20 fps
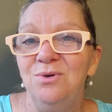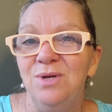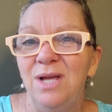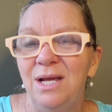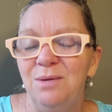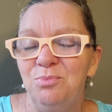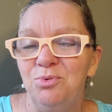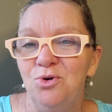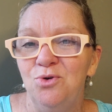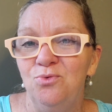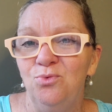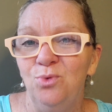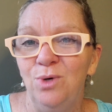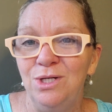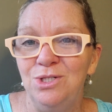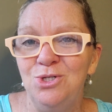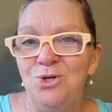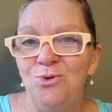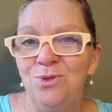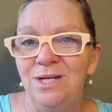improve
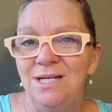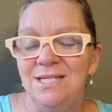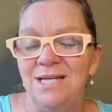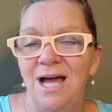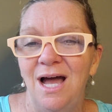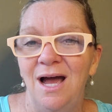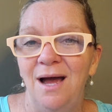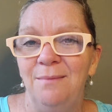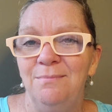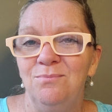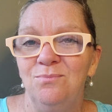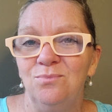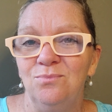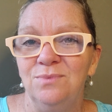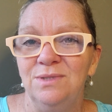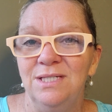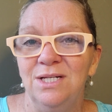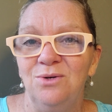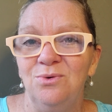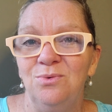one tooth at a time.
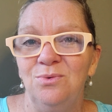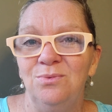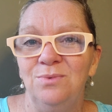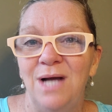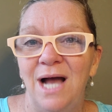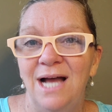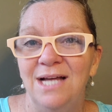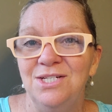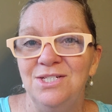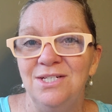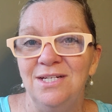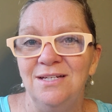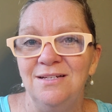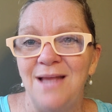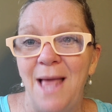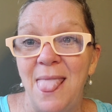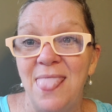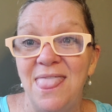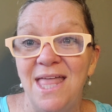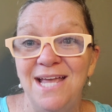Dental
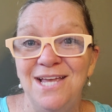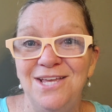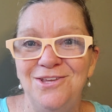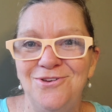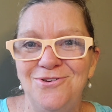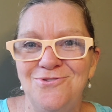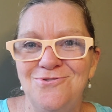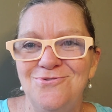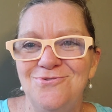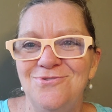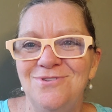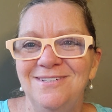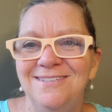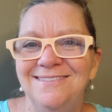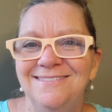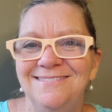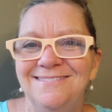hygiene. Thank you.